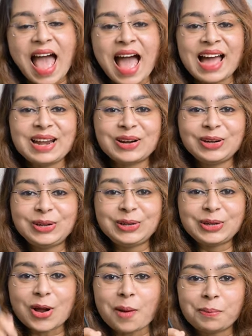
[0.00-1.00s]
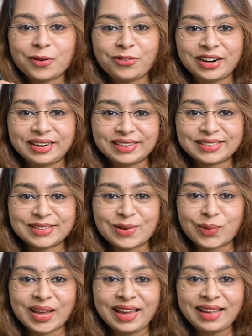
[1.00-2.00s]
And on top of it,
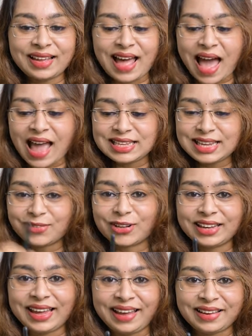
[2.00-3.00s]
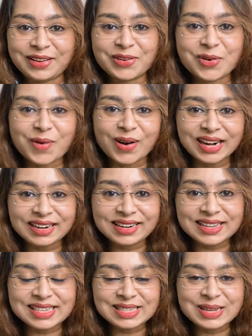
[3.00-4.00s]
okay, icing for the cake, you know what it
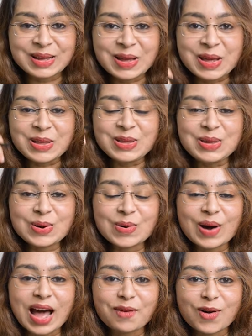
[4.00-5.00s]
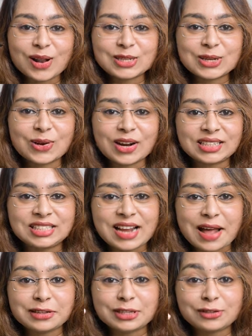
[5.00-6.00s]
is? You have also got
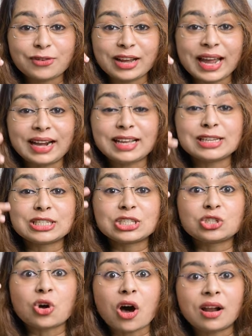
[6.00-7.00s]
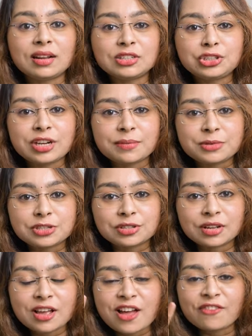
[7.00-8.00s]
chances for getting scholarships
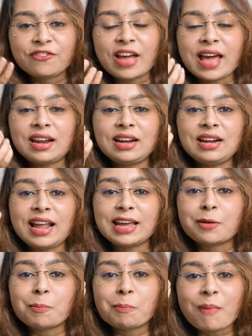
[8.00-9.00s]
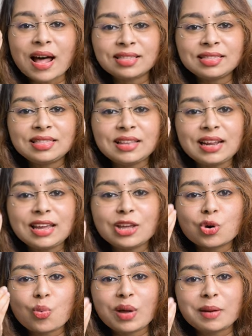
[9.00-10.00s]
wherein like monthly
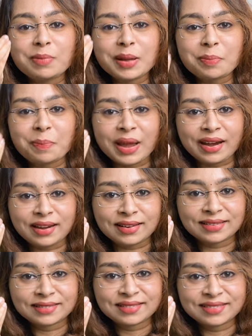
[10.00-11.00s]
you will be paid,